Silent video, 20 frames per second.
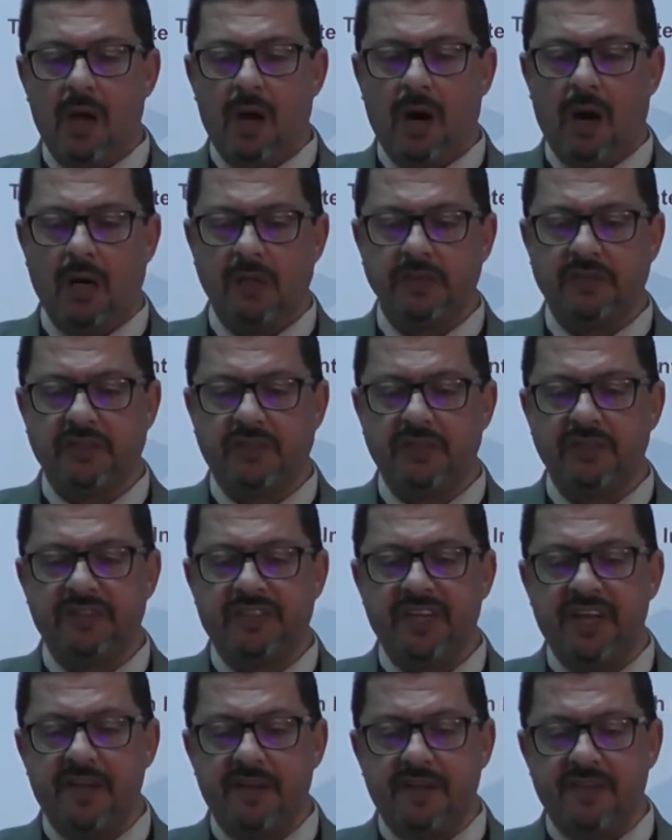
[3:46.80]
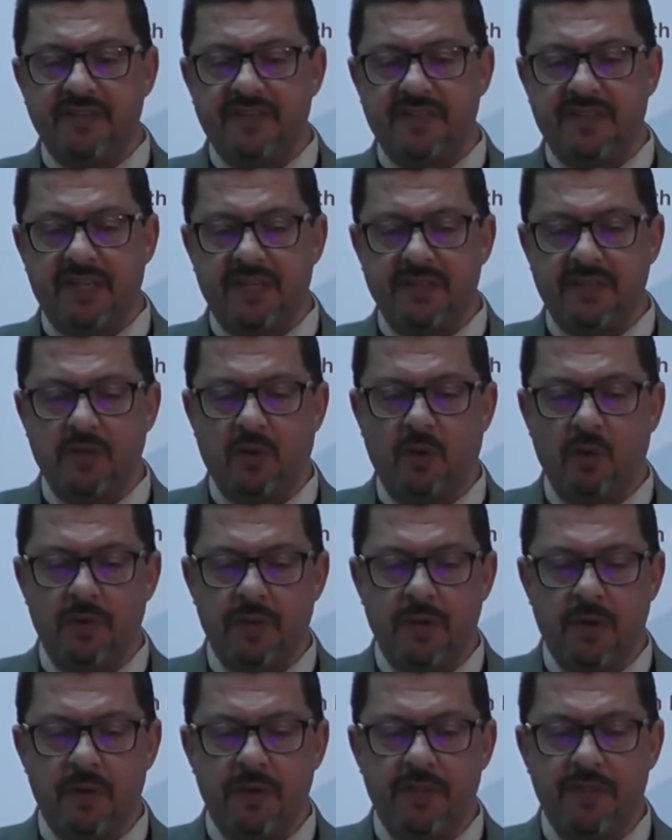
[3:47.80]
Ott contends that
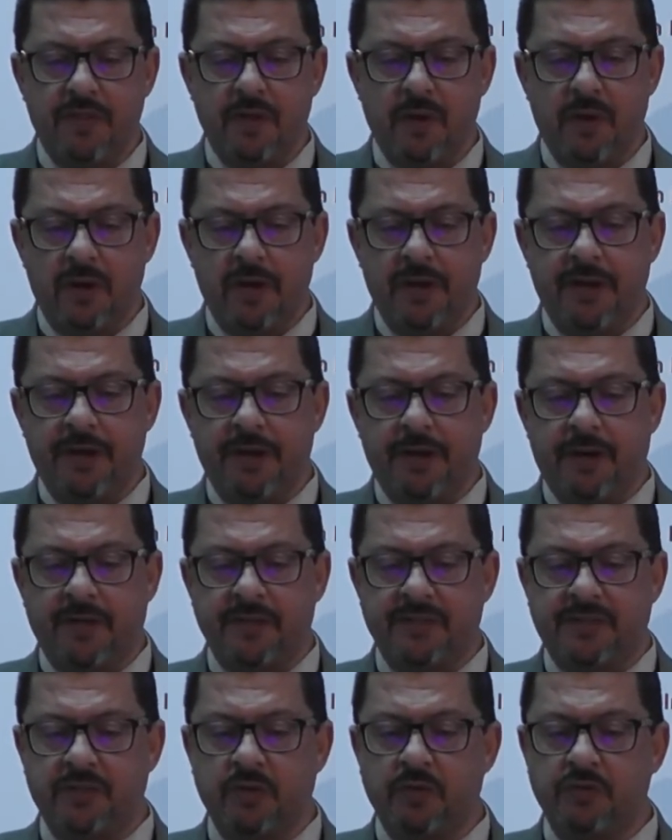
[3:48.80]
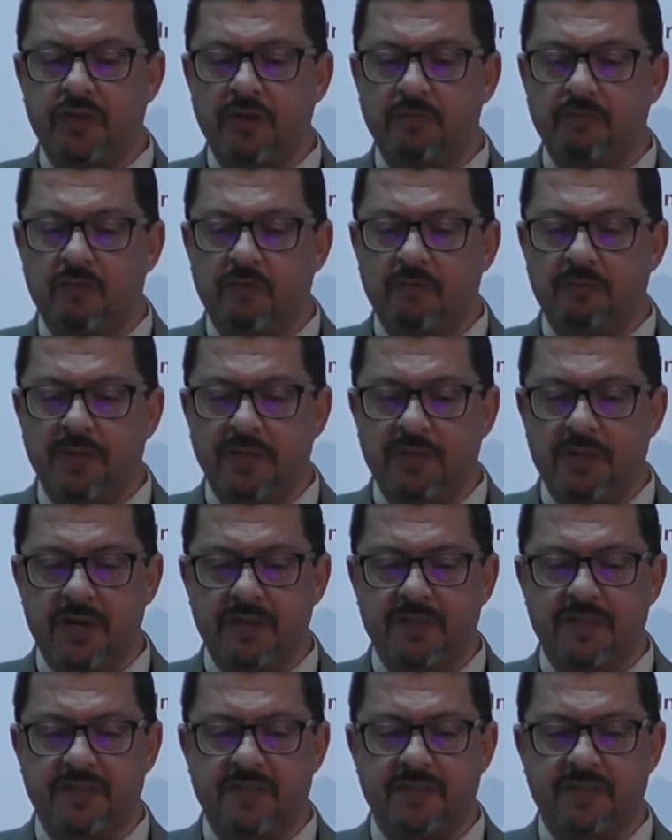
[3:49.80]
although in the early years social movement
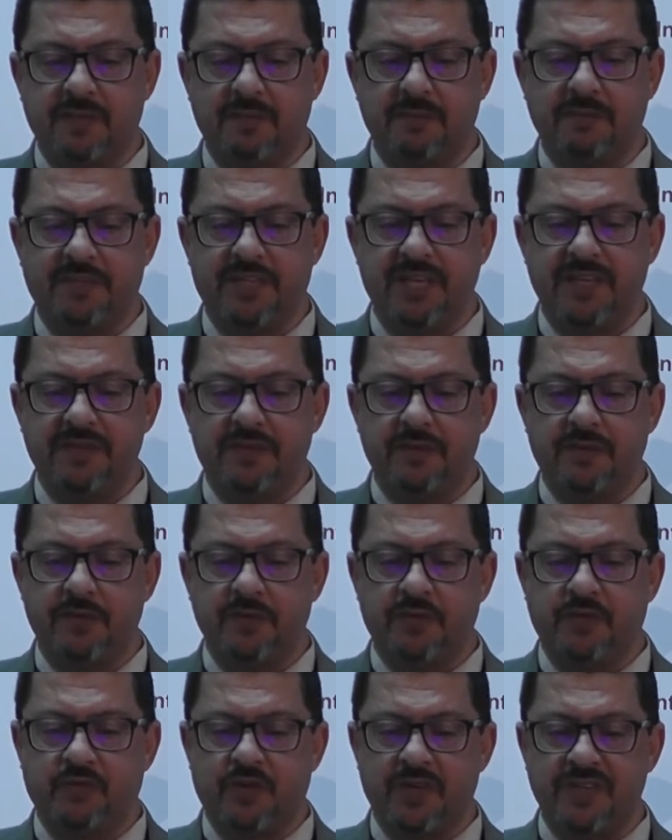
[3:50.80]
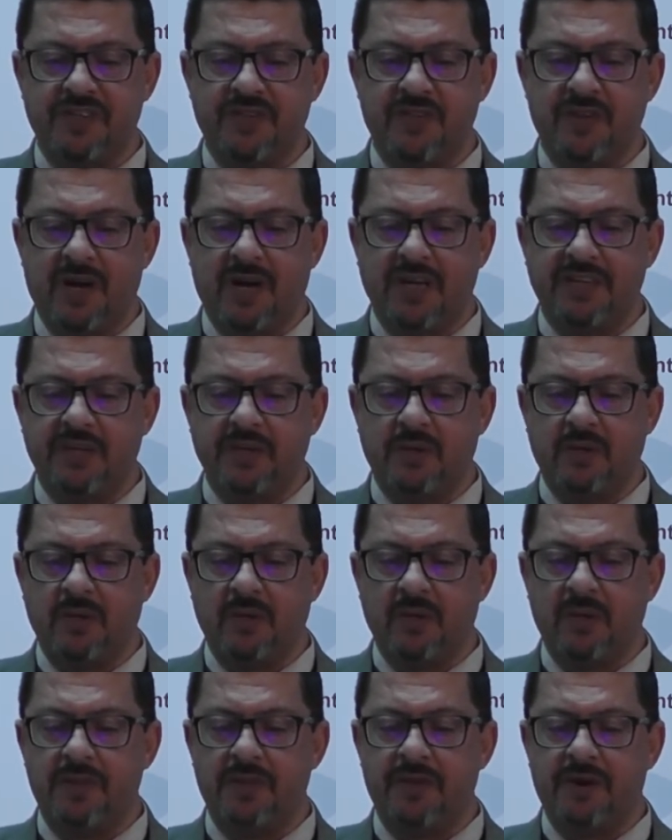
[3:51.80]
criticism tended to stress the
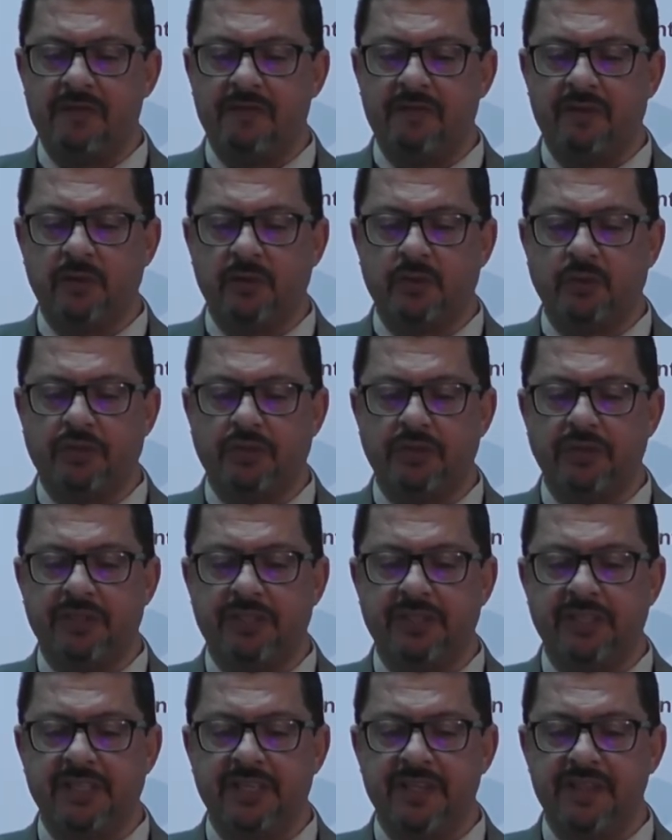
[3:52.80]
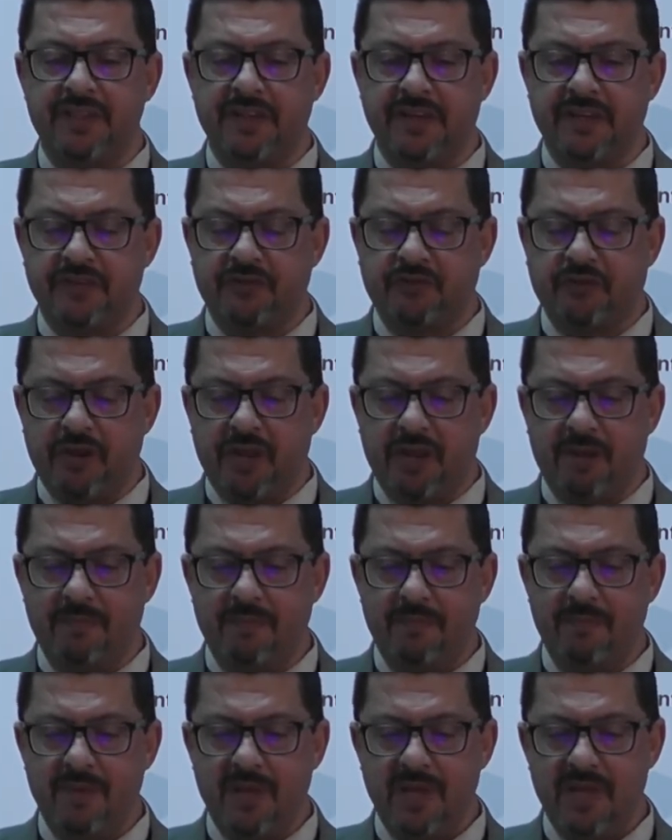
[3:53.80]
radical, the revolutionary, and the
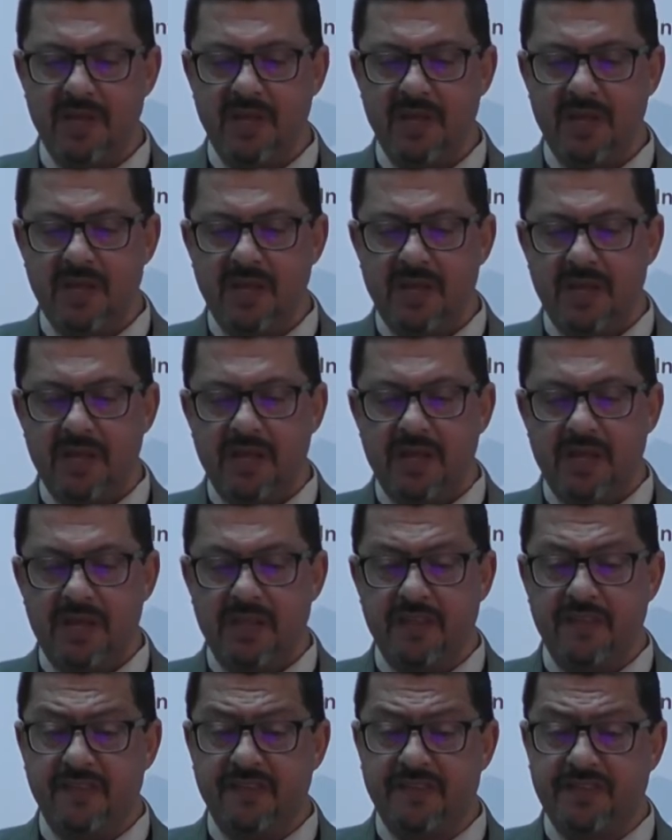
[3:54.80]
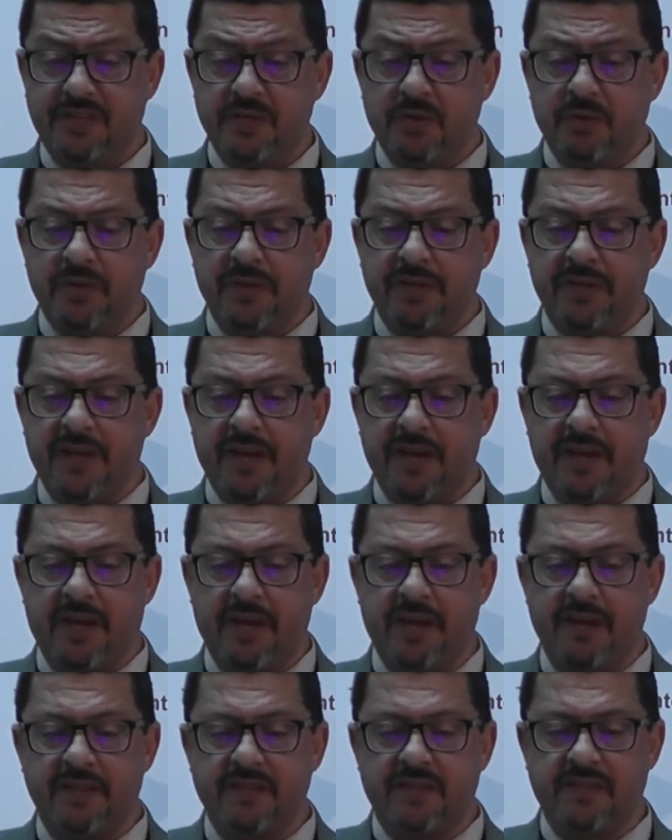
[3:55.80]
extreme, in ensuing
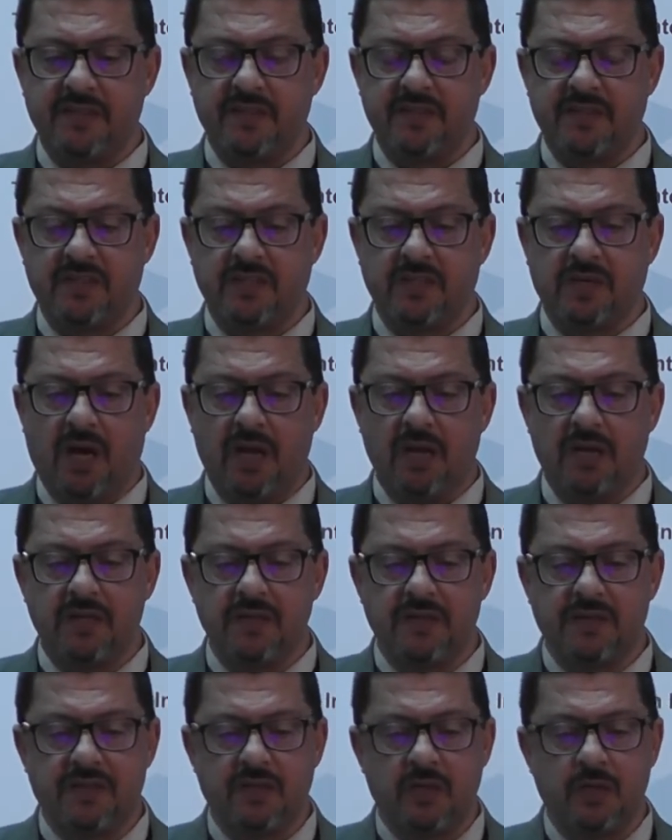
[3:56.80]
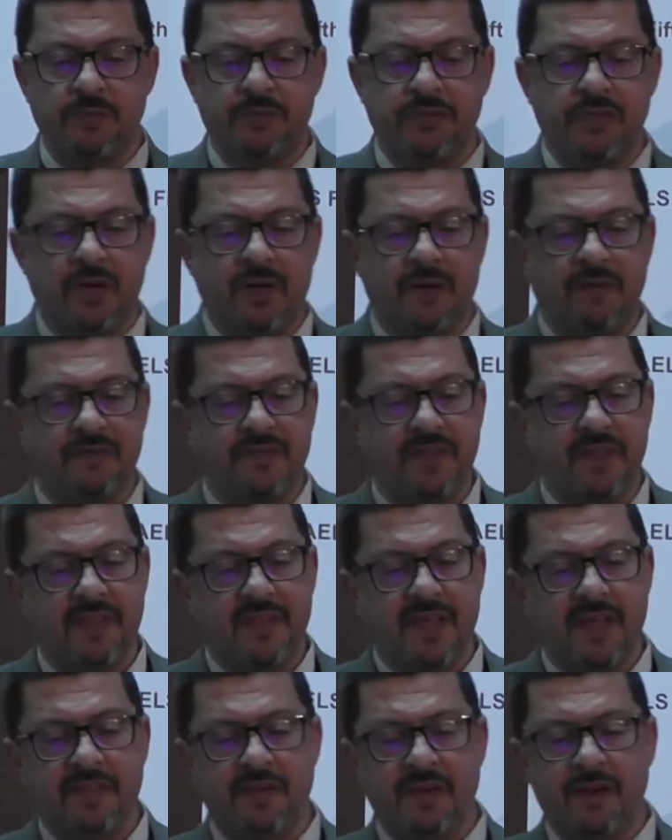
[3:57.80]
decades, scholars observed
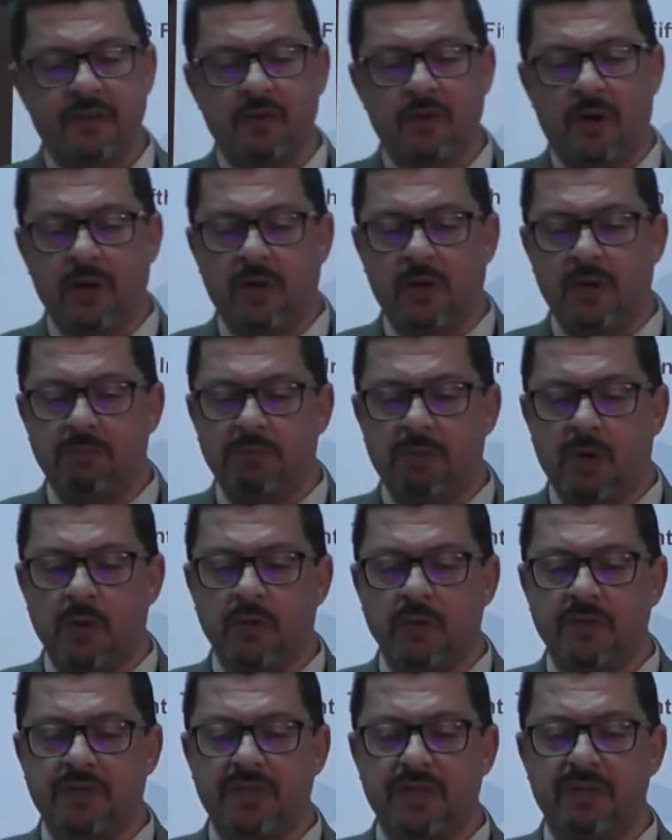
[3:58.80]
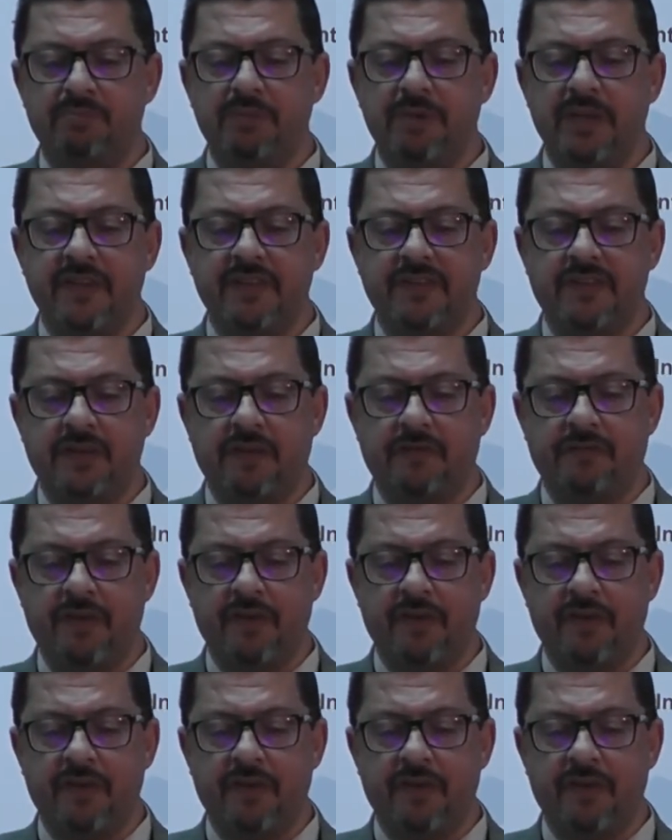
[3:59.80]
that the rhetorical modes and means of